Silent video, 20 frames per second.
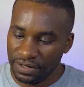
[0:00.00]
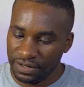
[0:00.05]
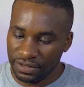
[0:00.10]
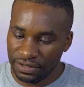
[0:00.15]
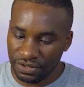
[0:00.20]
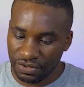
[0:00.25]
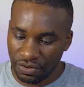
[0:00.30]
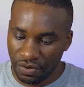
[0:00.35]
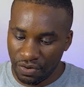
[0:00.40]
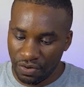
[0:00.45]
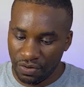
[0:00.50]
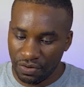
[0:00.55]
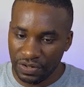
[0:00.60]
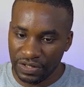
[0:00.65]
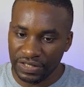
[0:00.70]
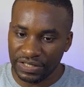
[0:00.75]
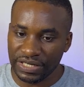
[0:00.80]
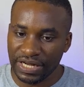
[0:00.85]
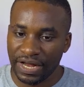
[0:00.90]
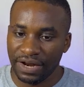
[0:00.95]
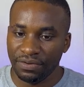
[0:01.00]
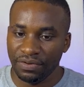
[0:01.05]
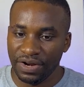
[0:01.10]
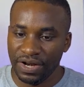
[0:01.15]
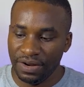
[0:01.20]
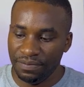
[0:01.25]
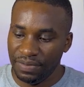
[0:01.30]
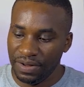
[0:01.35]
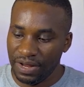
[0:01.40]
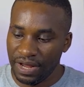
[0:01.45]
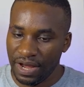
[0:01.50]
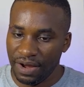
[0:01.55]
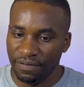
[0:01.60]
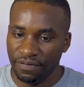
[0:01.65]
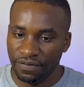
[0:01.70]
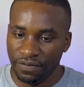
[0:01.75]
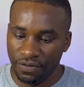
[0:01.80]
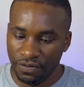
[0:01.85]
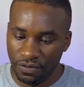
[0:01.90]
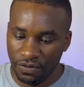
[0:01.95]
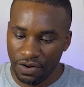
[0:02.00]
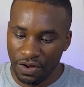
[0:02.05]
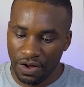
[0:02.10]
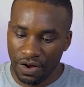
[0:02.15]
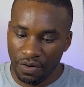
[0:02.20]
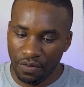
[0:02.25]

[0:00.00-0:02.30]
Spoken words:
So this can really be helpful